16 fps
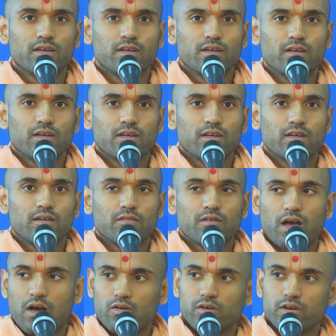How could he
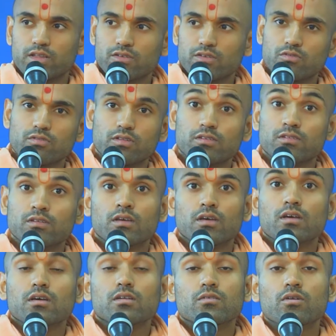do this? No,
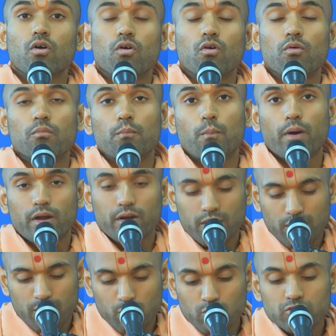but Mulji
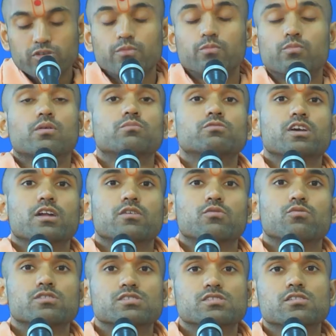Brahmachari was
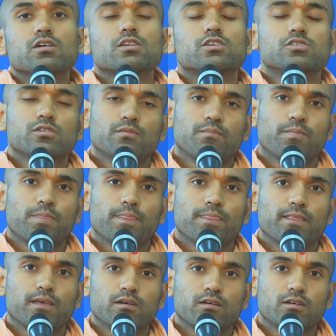such a
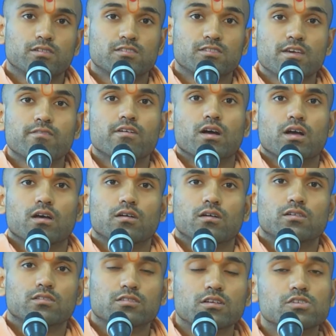sevak, such a
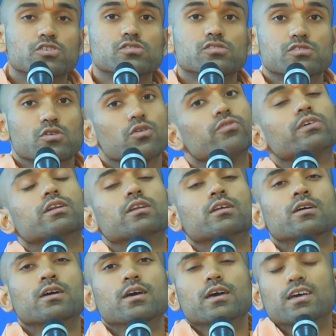servant,
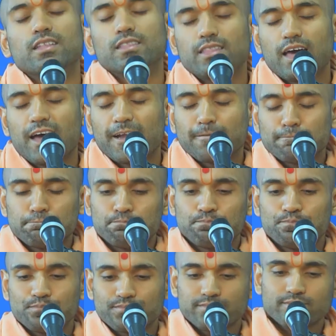that
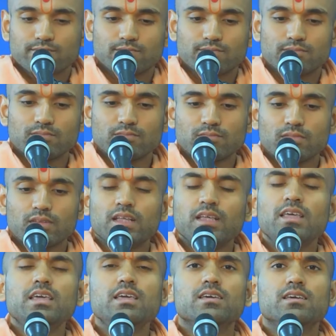he
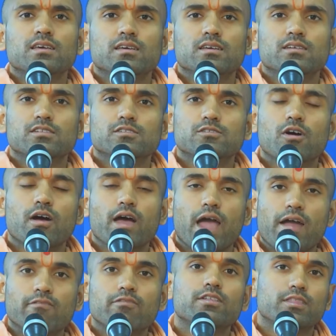saw everything
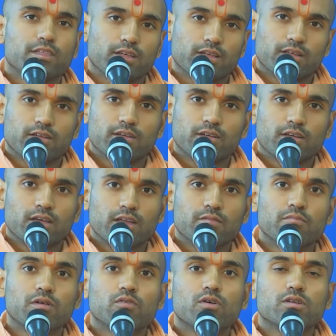in Bhagwan
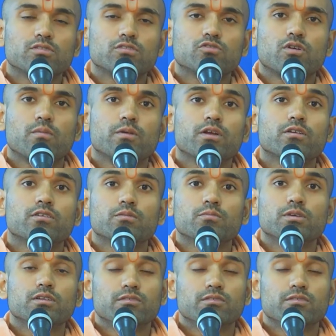Swamiran to be divine.